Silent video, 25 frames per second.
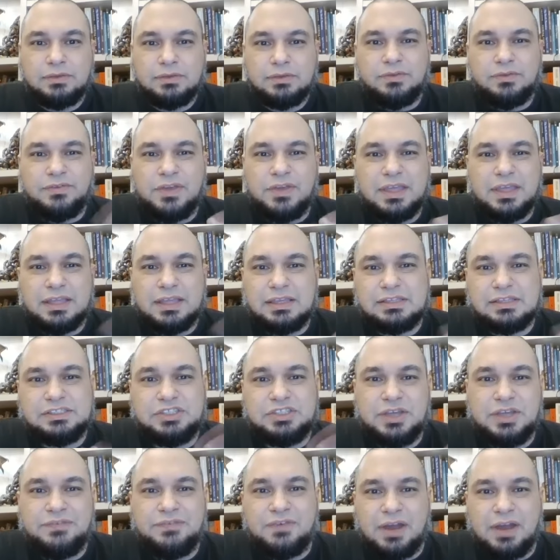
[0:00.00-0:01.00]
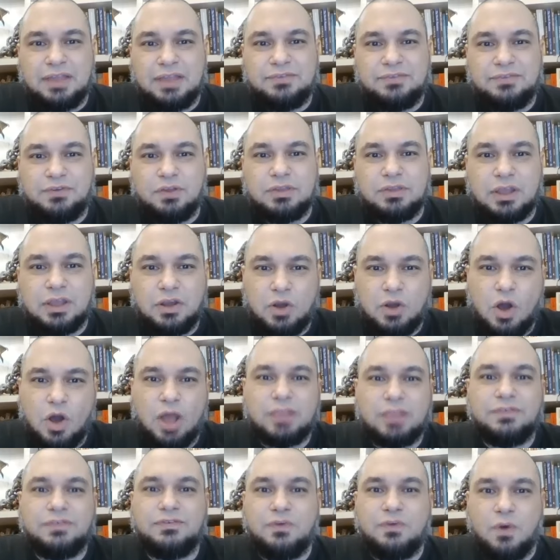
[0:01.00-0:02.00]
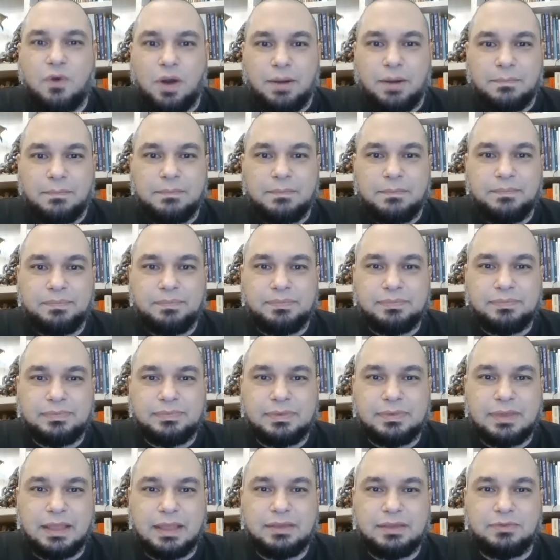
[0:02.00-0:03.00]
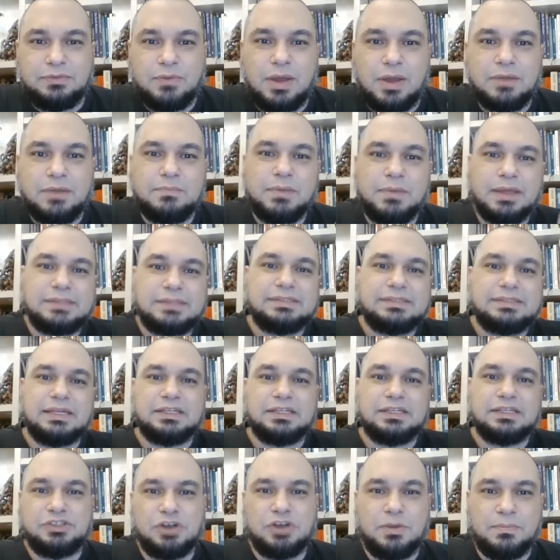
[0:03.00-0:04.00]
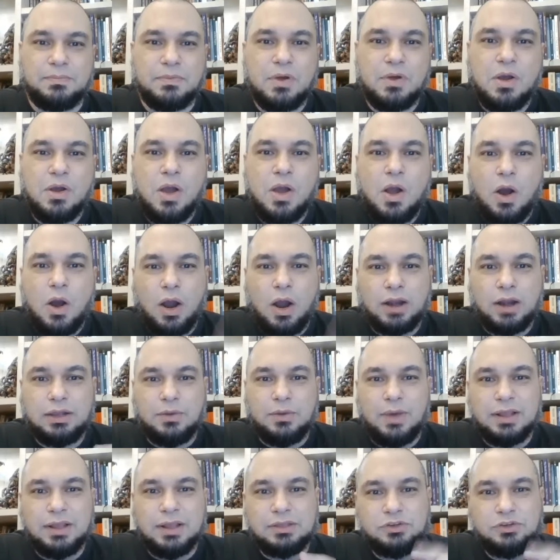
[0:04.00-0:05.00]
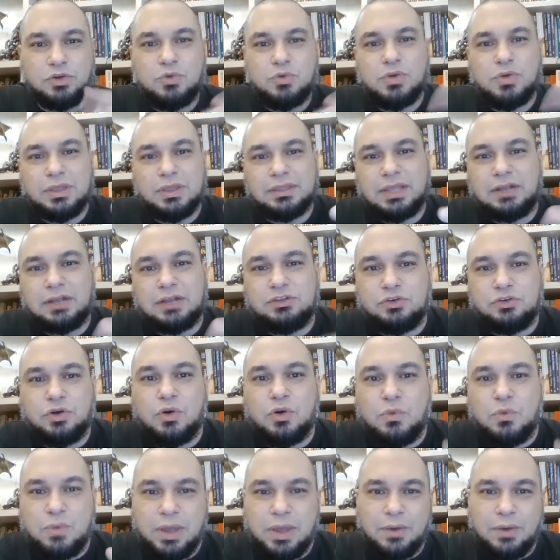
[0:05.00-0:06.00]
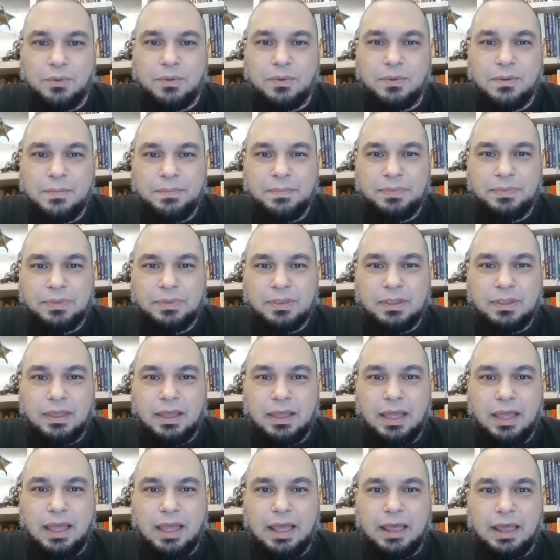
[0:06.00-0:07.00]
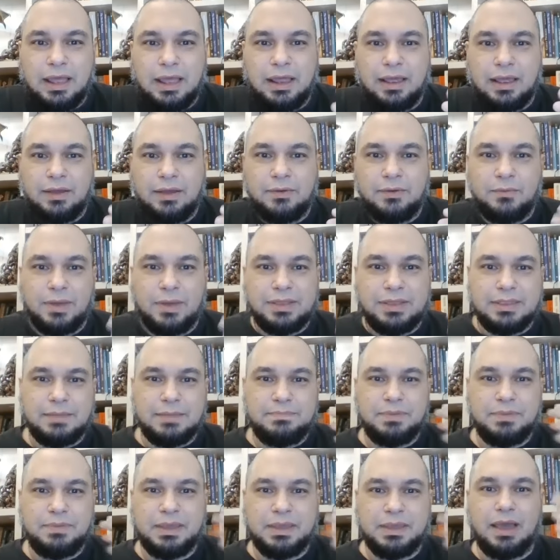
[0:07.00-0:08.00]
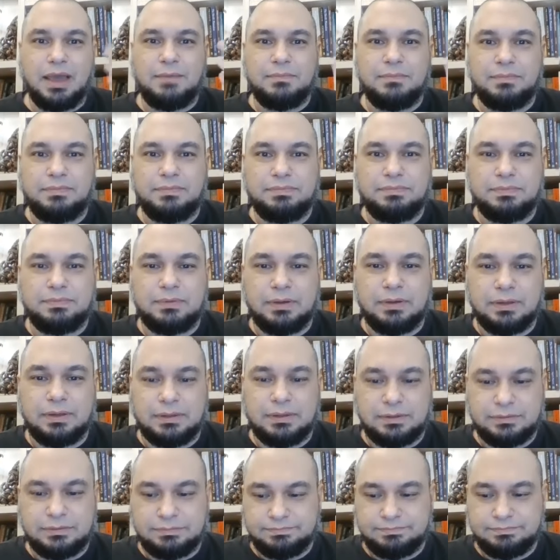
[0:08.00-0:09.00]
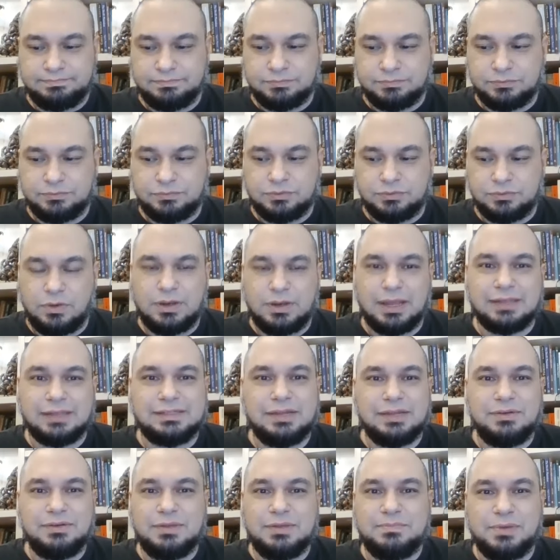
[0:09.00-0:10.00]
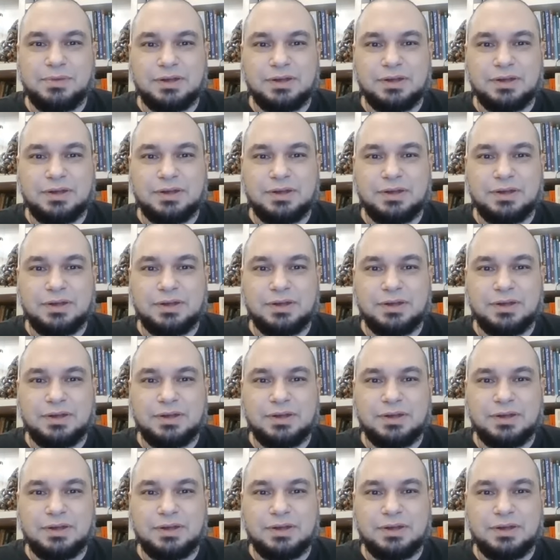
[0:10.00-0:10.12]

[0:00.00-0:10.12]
do you think it's different from the God form that one must assume, or the one doing the true will, when they become, what I say in